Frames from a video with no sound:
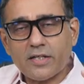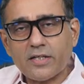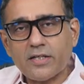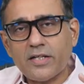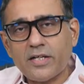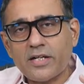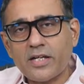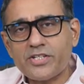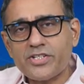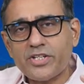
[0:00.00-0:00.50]

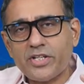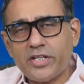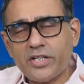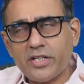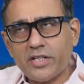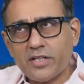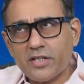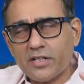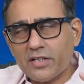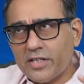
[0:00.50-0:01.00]

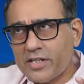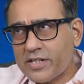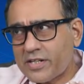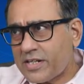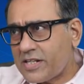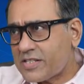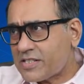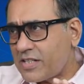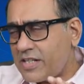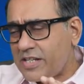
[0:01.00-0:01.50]
Energy
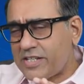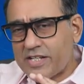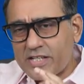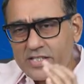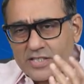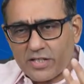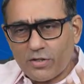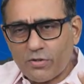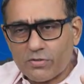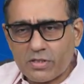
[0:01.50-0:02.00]
International
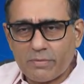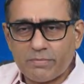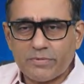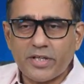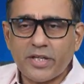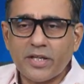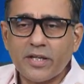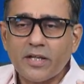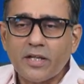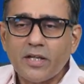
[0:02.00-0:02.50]
Agency or
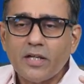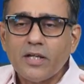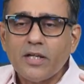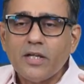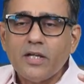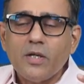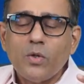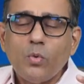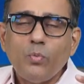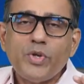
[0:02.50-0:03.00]
something,
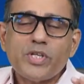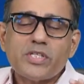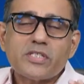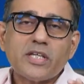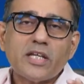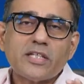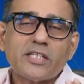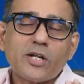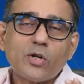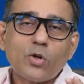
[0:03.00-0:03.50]
which
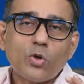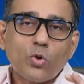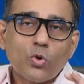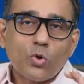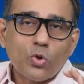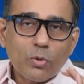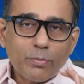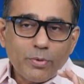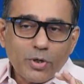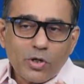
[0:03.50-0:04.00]
says that
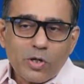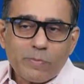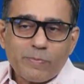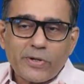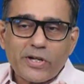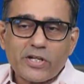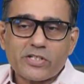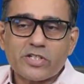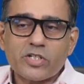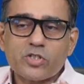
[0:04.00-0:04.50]
global oil
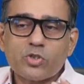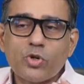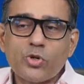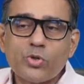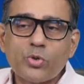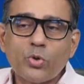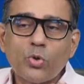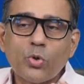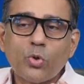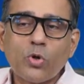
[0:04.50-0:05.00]
production is going
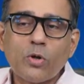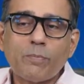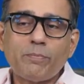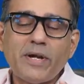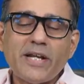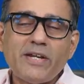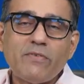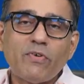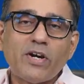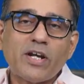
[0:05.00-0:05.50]
to grow up
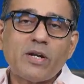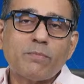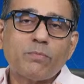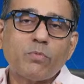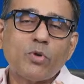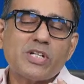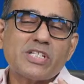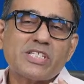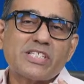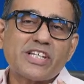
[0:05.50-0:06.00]
by
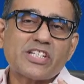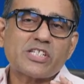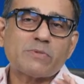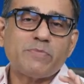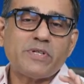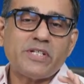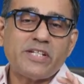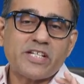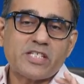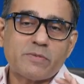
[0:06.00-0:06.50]
1.6
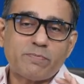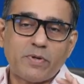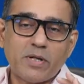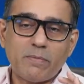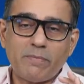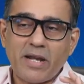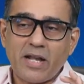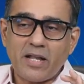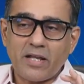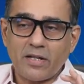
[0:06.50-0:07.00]
millions per
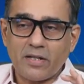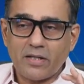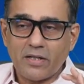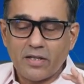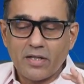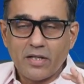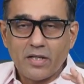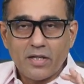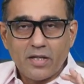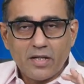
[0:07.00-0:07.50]
barrel.
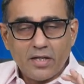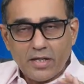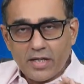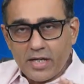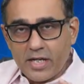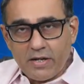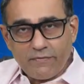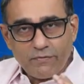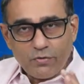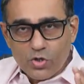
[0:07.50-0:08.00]

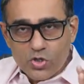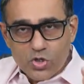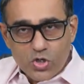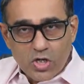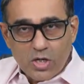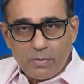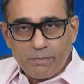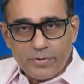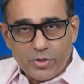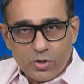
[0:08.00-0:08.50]
And of course,
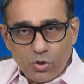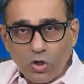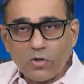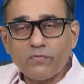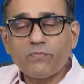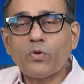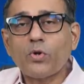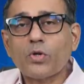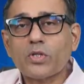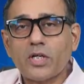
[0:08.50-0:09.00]
Trump is all
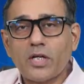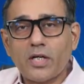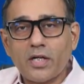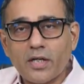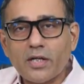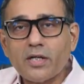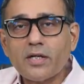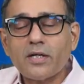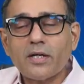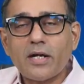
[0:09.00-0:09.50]
for
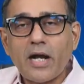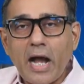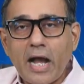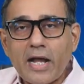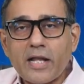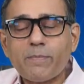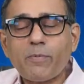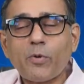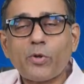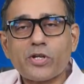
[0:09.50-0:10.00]
the
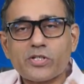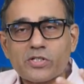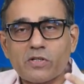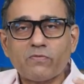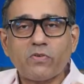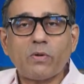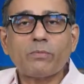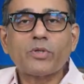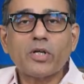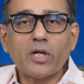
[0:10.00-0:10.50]
higher production
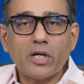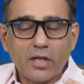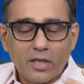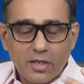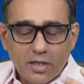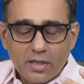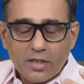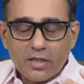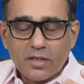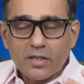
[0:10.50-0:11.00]
from the
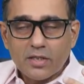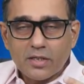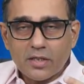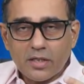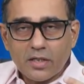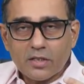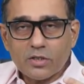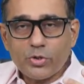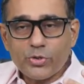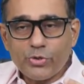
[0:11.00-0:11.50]

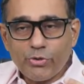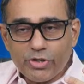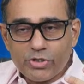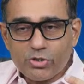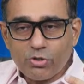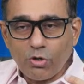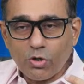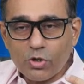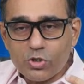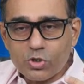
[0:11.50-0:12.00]

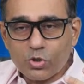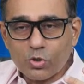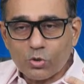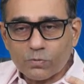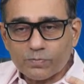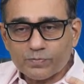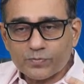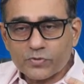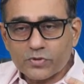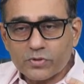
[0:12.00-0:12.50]
US
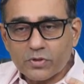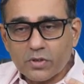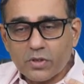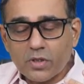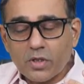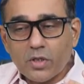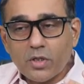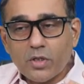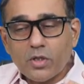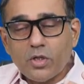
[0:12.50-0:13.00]
also.
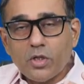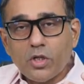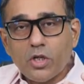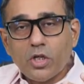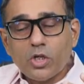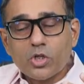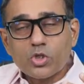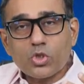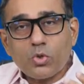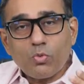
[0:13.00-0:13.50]

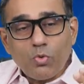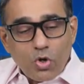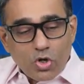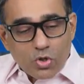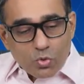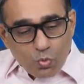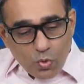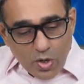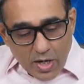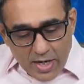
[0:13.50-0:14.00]
So
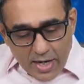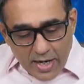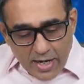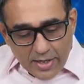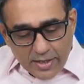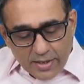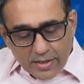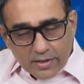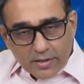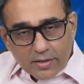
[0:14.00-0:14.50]
on one
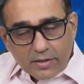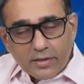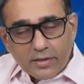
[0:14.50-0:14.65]
hand,